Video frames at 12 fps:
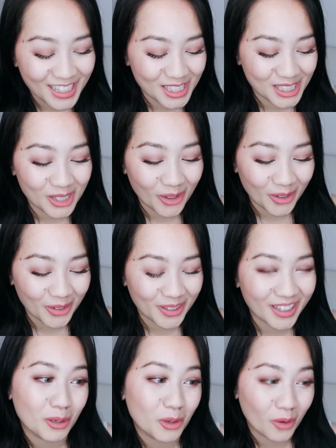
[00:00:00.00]
So
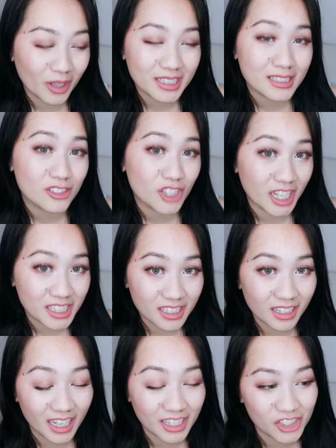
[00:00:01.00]
number 1 is shade
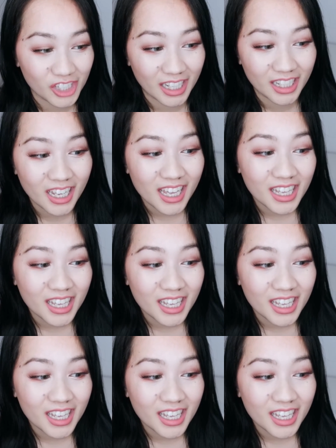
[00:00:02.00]
selection.